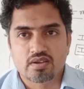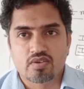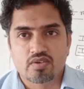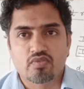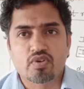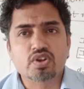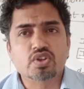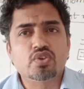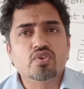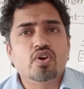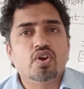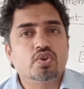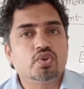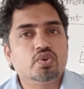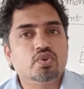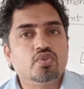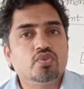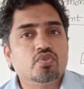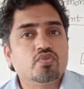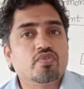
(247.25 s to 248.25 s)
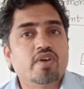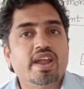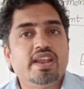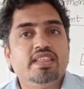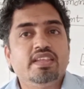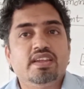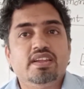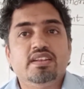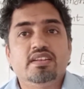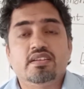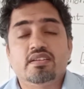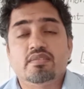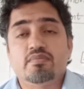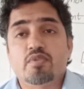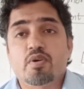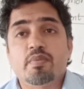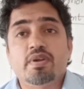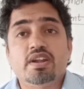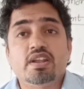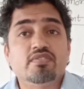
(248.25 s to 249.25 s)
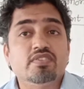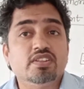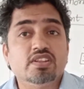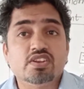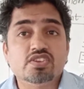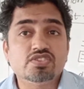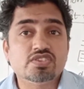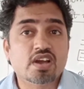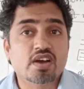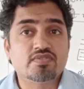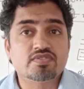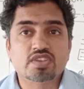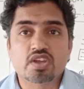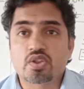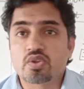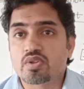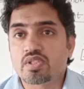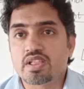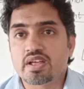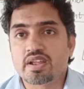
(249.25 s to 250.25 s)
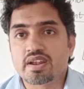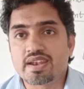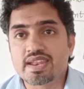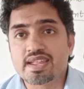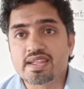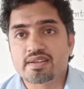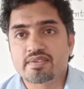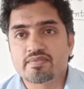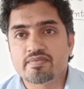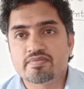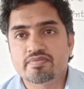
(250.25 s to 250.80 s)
What you have to do to find the moment of inertia of circular ring?